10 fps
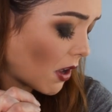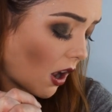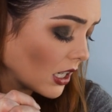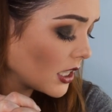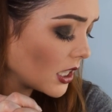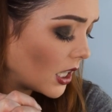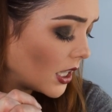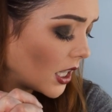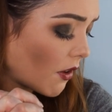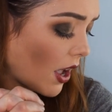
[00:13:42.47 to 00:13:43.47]
honestly, I
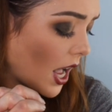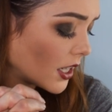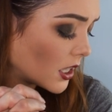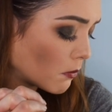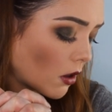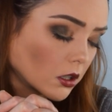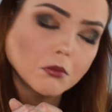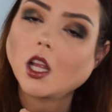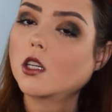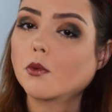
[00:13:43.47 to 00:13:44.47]
think if I had a smaller
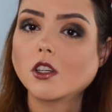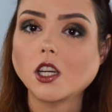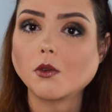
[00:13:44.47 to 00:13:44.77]
blush brush,